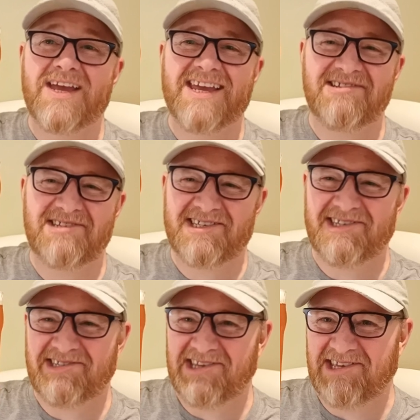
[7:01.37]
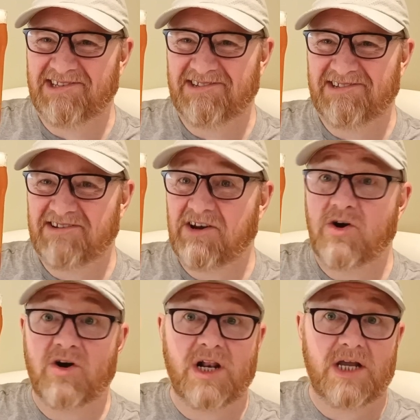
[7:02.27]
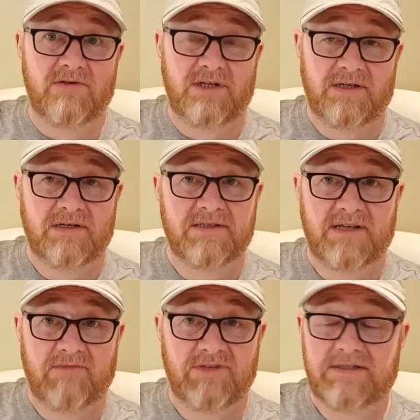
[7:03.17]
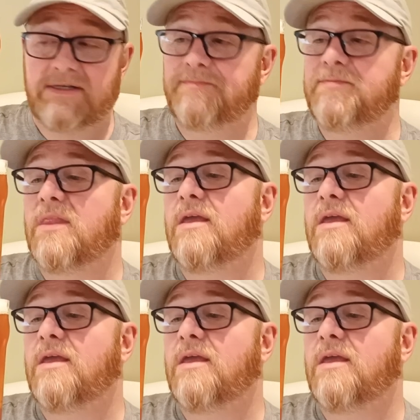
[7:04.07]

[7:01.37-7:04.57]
not hazy as they say, or cloudy as I would say.